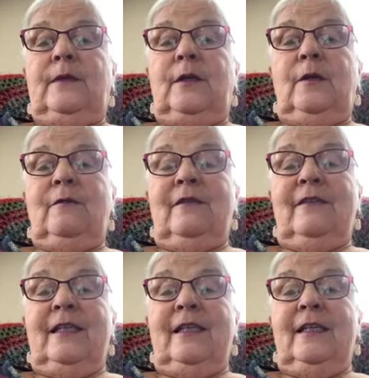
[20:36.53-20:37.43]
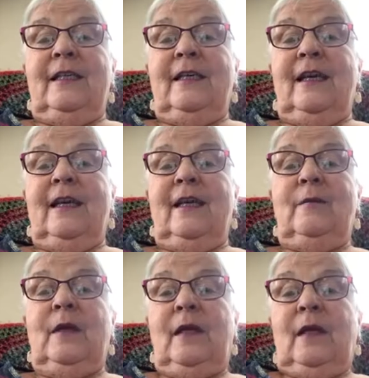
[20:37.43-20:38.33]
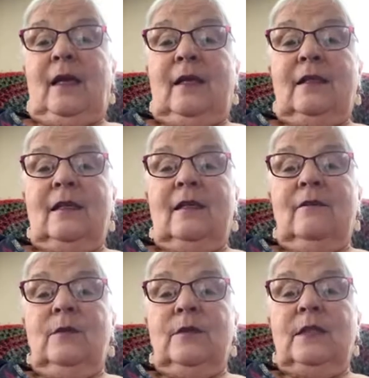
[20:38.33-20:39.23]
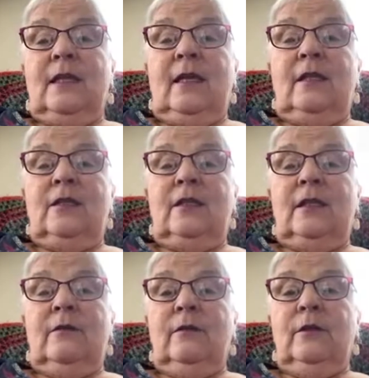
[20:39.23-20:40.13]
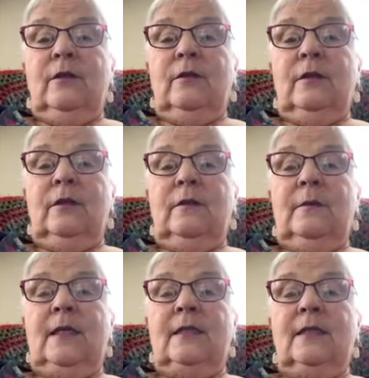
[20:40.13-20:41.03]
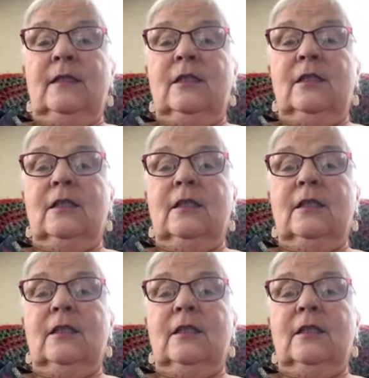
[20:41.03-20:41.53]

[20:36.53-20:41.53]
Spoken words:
worry, what's the H there on your message?